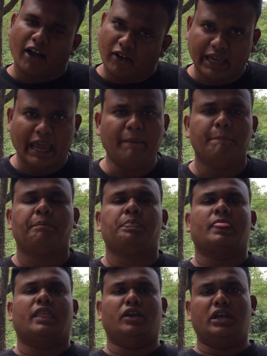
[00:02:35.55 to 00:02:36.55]
okay,
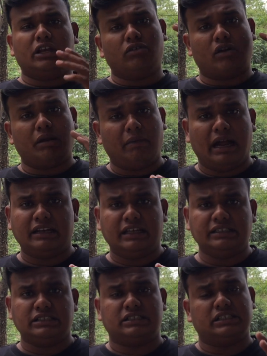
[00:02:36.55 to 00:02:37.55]
you need to remind
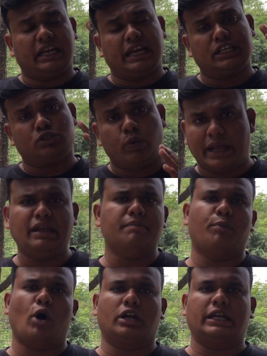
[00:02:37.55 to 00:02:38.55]
this, it is very
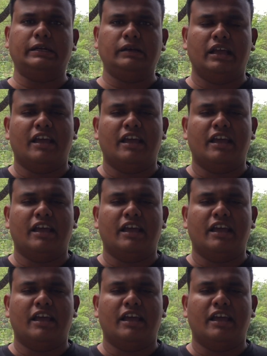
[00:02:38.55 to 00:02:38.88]
important.